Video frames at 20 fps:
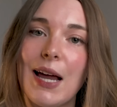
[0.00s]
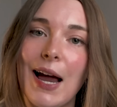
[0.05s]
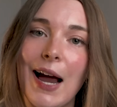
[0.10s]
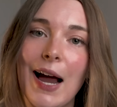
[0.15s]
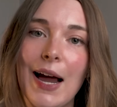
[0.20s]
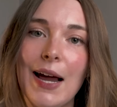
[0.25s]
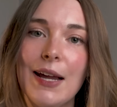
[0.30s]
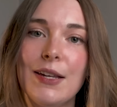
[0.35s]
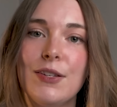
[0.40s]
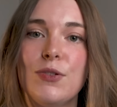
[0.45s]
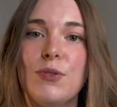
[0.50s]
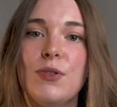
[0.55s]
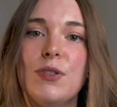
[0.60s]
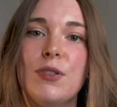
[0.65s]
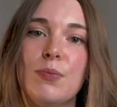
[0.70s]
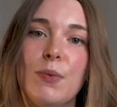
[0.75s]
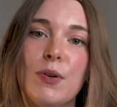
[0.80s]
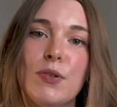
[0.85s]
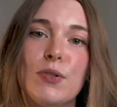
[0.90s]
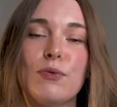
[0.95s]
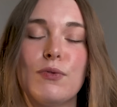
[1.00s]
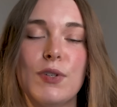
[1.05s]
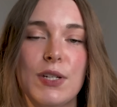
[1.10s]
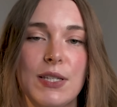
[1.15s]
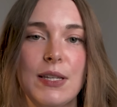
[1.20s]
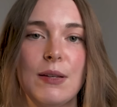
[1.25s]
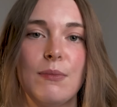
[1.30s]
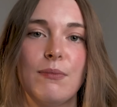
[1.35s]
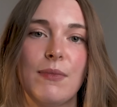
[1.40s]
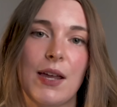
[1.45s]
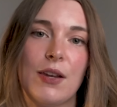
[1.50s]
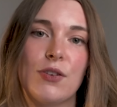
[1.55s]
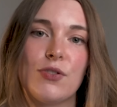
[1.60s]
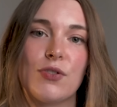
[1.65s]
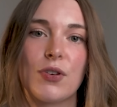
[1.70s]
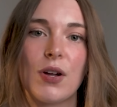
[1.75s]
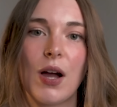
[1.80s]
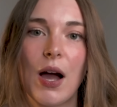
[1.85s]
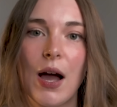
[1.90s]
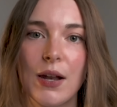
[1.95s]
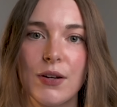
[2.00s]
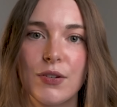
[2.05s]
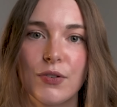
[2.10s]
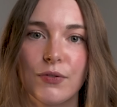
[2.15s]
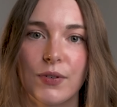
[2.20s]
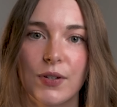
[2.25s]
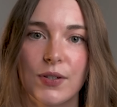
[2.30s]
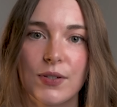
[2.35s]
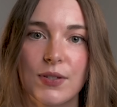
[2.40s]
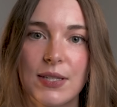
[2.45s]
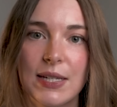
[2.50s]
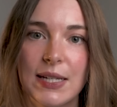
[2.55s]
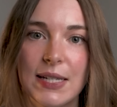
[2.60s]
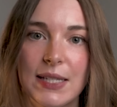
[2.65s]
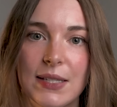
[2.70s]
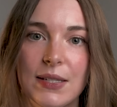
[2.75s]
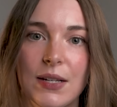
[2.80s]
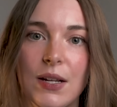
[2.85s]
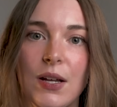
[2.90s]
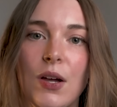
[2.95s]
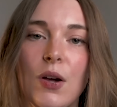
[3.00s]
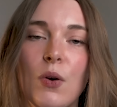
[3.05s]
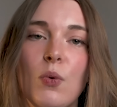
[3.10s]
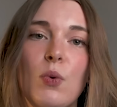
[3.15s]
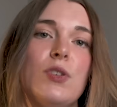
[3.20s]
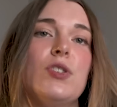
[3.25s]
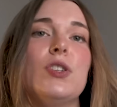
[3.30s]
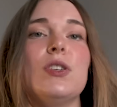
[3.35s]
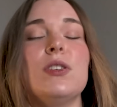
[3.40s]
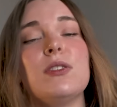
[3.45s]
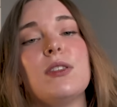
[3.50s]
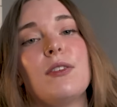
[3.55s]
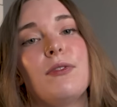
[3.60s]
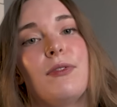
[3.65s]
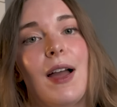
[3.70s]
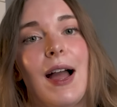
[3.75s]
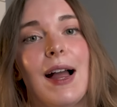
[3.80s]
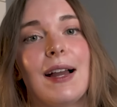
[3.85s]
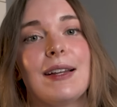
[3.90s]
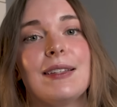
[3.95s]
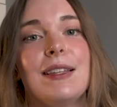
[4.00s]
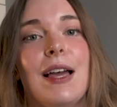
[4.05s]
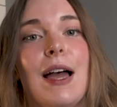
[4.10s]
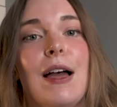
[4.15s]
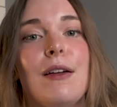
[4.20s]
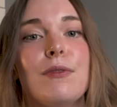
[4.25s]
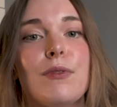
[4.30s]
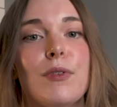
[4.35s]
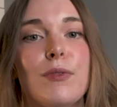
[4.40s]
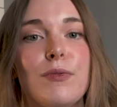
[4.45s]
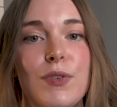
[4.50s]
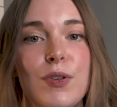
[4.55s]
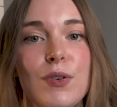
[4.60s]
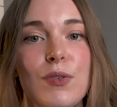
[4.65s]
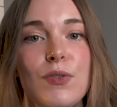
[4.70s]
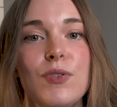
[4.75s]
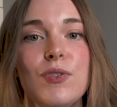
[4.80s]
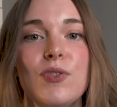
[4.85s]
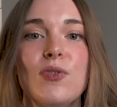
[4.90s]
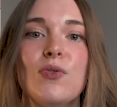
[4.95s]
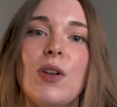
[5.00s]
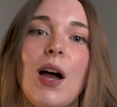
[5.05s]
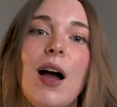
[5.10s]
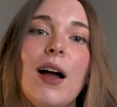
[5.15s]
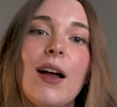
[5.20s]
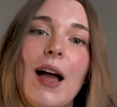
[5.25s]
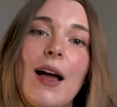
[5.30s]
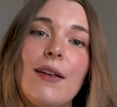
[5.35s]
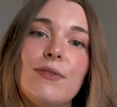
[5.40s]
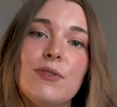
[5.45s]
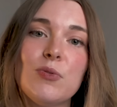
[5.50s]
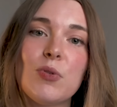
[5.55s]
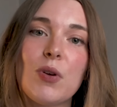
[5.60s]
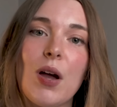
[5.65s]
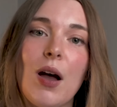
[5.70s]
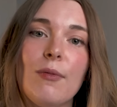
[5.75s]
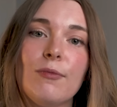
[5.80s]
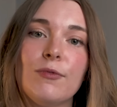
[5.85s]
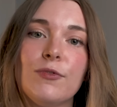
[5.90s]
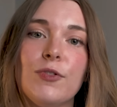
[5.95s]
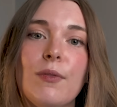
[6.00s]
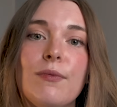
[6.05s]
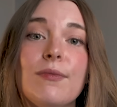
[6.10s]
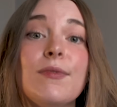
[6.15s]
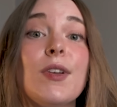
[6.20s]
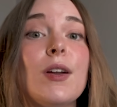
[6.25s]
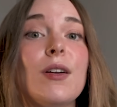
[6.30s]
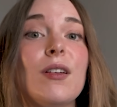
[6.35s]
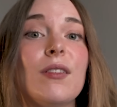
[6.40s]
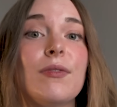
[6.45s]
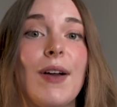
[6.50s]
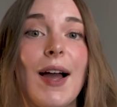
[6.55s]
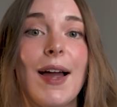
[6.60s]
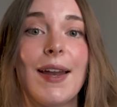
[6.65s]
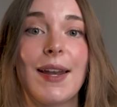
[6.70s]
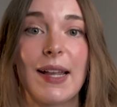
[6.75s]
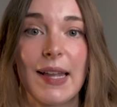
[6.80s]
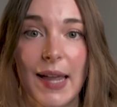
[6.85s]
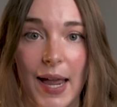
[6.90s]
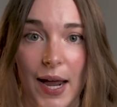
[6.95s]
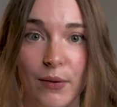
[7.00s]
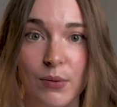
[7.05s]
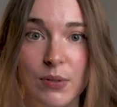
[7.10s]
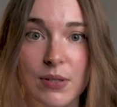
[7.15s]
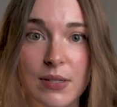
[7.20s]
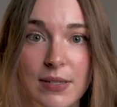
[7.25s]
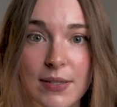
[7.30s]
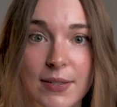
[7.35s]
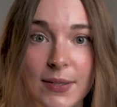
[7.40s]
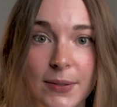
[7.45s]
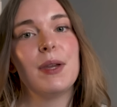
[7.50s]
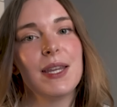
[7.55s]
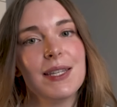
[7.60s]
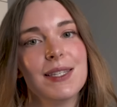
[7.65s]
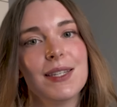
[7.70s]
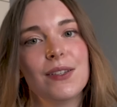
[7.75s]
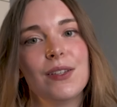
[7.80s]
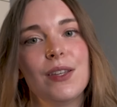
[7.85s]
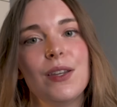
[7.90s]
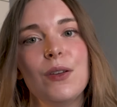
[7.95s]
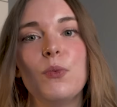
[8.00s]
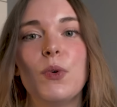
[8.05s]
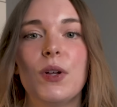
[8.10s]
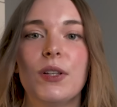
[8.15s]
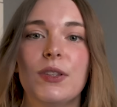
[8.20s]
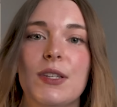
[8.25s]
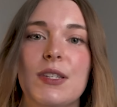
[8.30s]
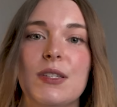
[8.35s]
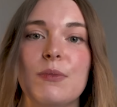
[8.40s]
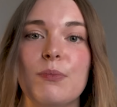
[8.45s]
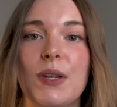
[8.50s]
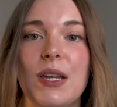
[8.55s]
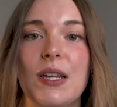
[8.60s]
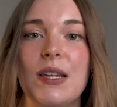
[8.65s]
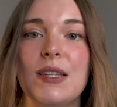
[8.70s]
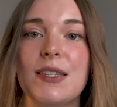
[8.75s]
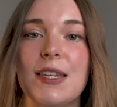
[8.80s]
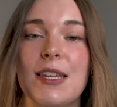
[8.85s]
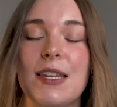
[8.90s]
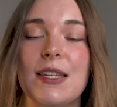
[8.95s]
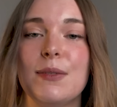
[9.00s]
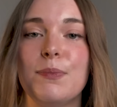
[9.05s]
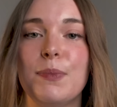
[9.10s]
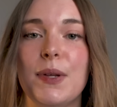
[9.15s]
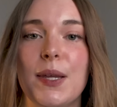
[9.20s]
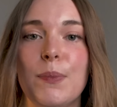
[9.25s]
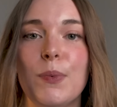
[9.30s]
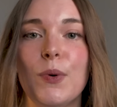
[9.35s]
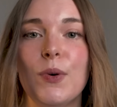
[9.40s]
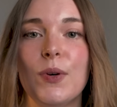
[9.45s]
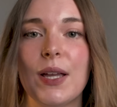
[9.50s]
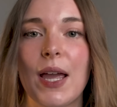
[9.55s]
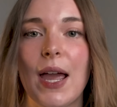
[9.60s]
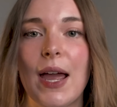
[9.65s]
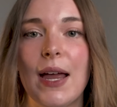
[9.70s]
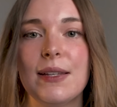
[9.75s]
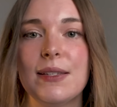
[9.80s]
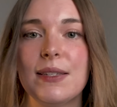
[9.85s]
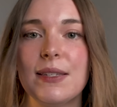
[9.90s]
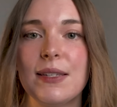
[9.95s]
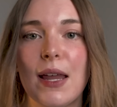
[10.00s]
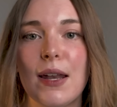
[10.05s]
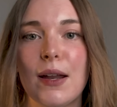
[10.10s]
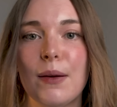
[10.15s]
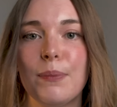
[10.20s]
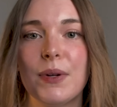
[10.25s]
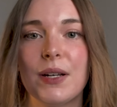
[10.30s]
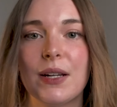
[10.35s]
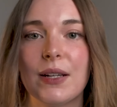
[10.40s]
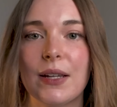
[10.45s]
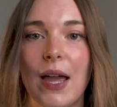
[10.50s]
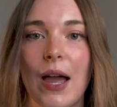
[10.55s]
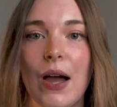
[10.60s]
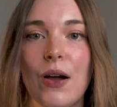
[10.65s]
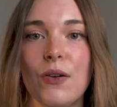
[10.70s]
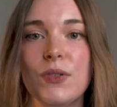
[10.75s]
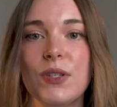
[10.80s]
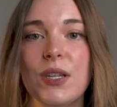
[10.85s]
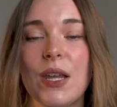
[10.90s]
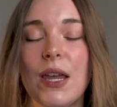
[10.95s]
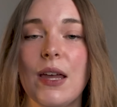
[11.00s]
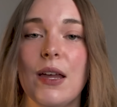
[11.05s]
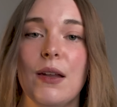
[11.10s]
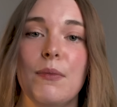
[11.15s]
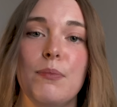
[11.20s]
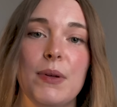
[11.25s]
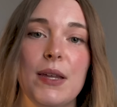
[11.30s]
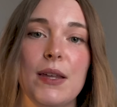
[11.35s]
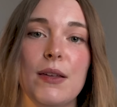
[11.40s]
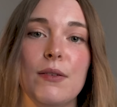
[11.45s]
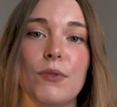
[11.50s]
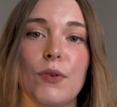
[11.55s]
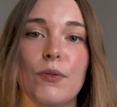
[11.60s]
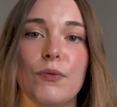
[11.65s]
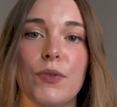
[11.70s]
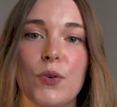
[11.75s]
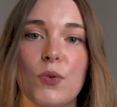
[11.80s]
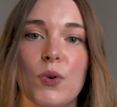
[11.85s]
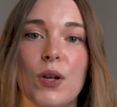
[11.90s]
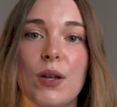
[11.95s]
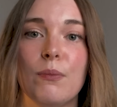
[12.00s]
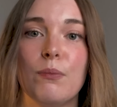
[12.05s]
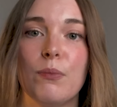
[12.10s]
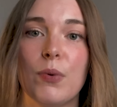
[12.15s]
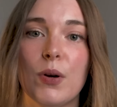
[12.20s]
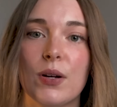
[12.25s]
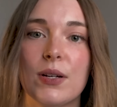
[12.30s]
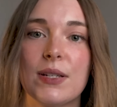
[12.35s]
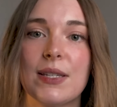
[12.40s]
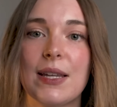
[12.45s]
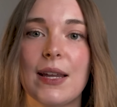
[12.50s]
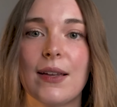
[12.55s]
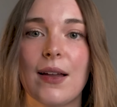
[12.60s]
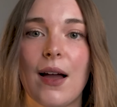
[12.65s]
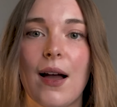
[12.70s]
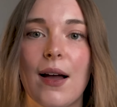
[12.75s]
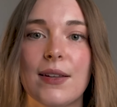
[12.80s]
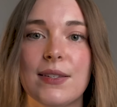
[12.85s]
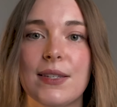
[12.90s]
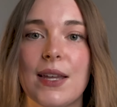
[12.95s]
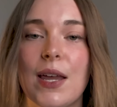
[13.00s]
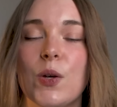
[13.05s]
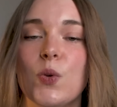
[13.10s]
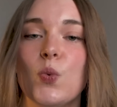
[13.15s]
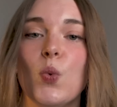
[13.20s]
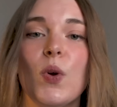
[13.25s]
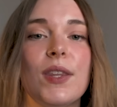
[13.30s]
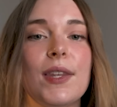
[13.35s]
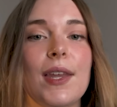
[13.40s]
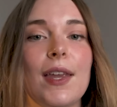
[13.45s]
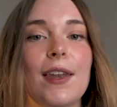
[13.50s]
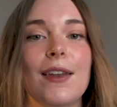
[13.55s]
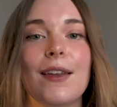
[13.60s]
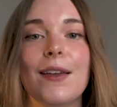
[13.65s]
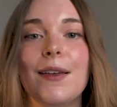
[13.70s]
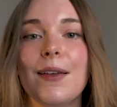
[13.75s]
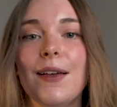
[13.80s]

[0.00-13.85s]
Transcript: tied to its most recent major controversies, which is the fact that reviews do not have to come from verified accounts. Basically, what this means is people can set up an account and be reviewing books and content within